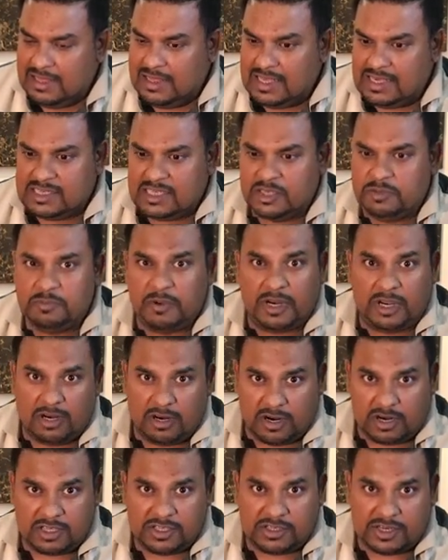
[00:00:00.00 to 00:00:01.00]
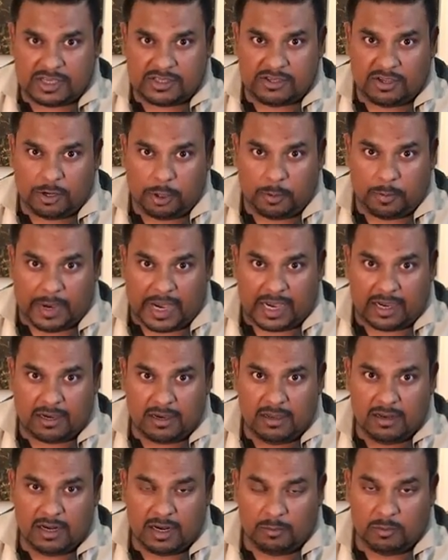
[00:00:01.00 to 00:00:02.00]
this is putting a lot of stress on your back,
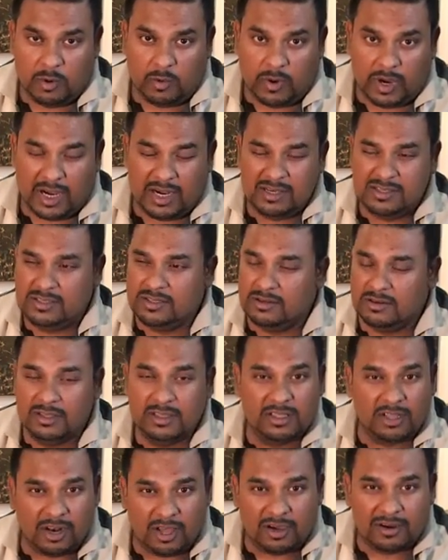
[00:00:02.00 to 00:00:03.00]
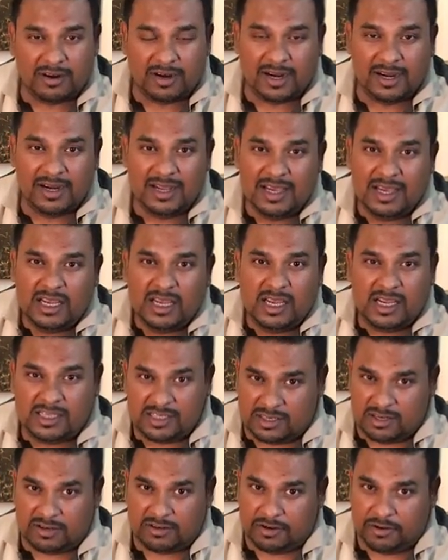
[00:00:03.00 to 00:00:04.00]
number one. So in the long run,
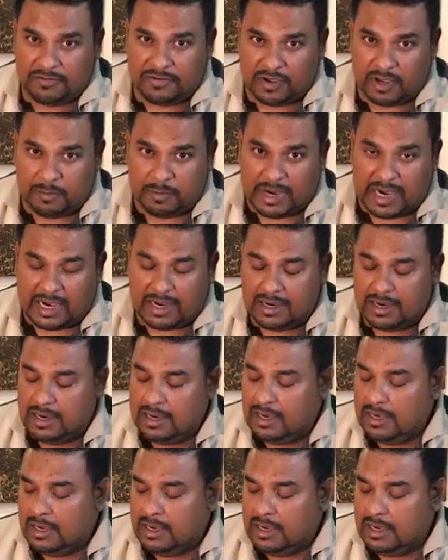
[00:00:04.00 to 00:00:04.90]
it's not good for your back.